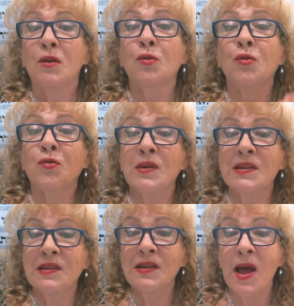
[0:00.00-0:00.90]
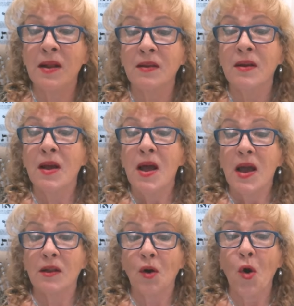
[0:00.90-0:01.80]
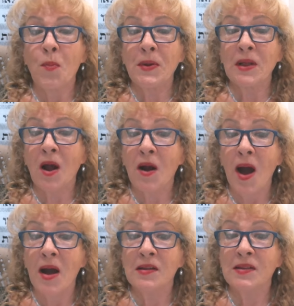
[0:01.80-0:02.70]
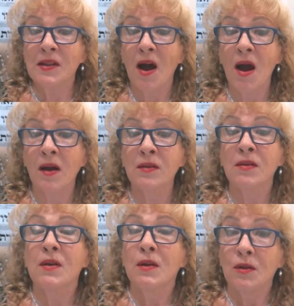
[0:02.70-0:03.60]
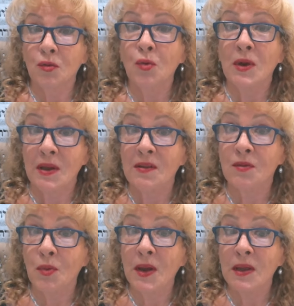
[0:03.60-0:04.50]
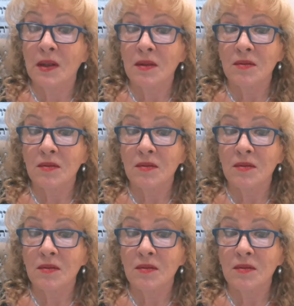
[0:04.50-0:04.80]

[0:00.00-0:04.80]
to transcend and open our eyes and heart to His will.